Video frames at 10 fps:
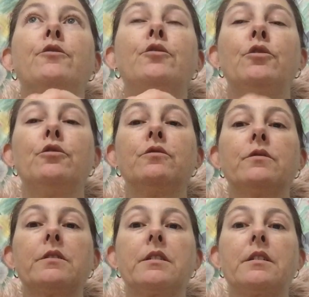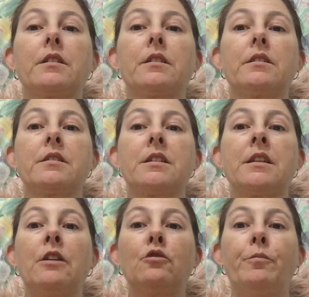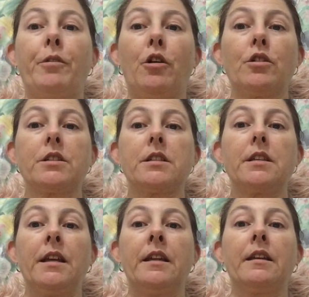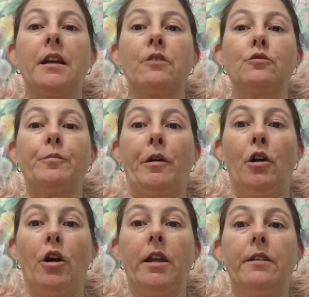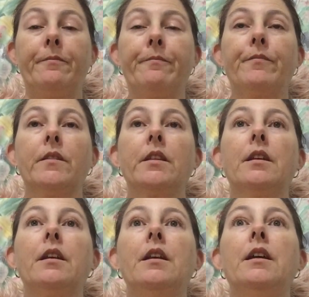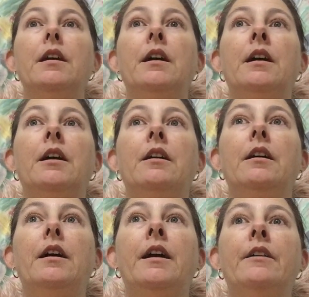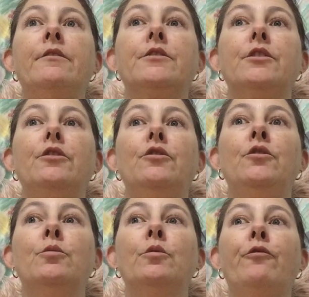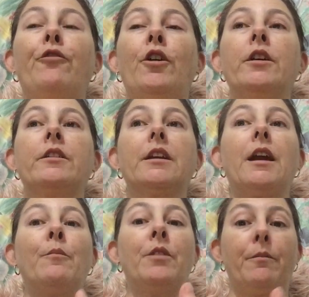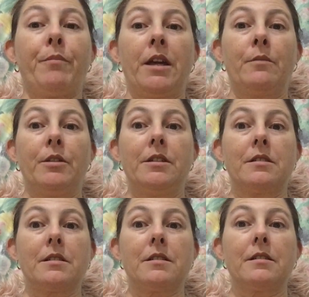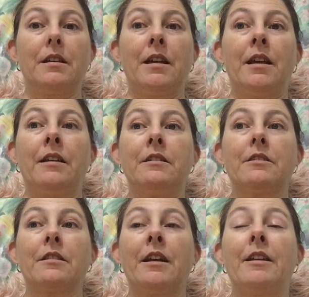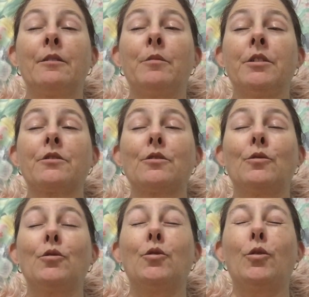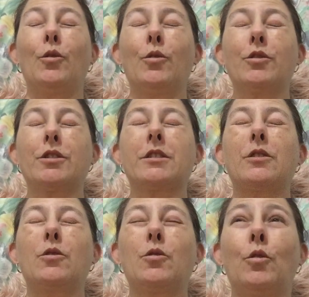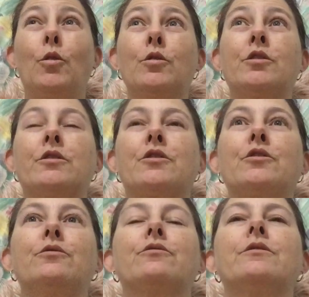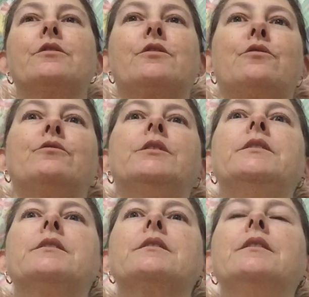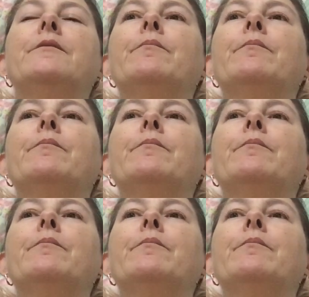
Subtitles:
Google Snugglepot and Cuddlepie, and you will find the gum nut babies, and they are the most gorgeous children's stories.